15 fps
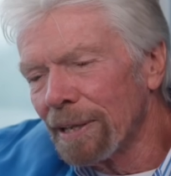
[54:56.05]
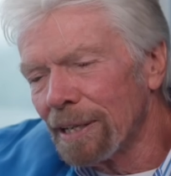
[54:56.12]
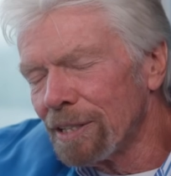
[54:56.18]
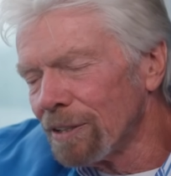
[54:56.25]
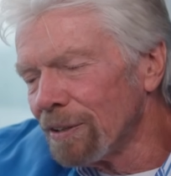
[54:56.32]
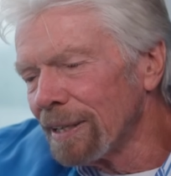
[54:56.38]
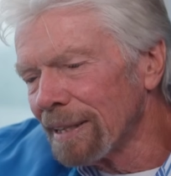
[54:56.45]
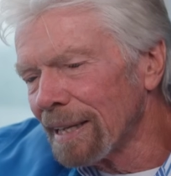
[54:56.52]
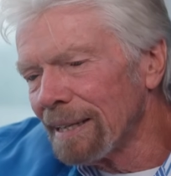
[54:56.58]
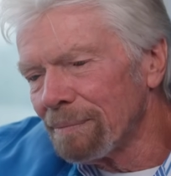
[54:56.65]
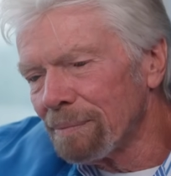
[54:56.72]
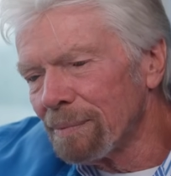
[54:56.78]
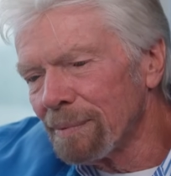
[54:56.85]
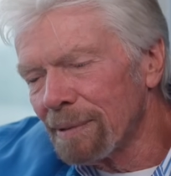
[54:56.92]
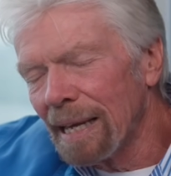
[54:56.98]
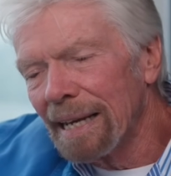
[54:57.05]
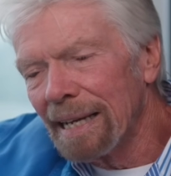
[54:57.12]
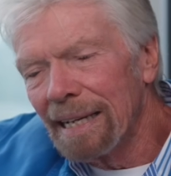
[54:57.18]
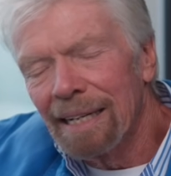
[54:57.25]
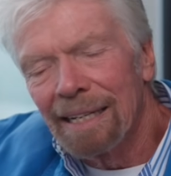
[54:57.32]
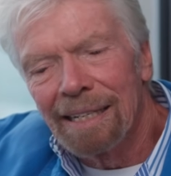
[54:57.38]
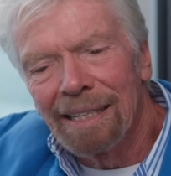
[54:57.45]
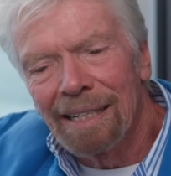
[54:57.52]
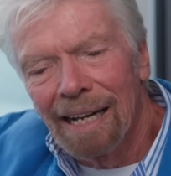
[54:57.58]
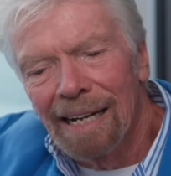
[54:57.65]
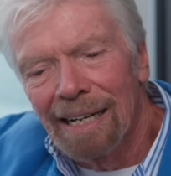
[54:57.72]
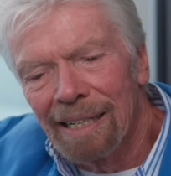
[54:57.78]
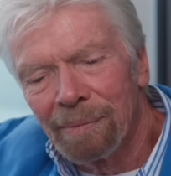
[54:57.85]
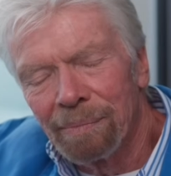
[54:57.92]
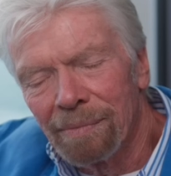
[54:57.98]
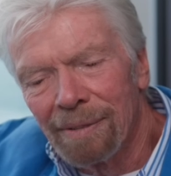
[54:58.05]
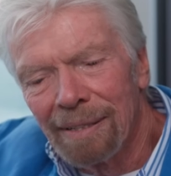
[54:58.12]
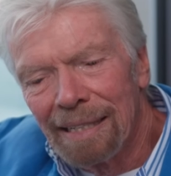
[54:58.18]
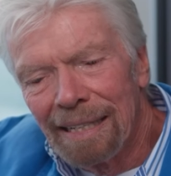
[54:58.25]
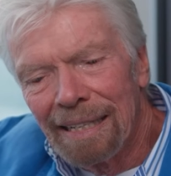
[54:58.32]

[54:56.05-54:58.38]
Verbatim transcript: they're doing they they um,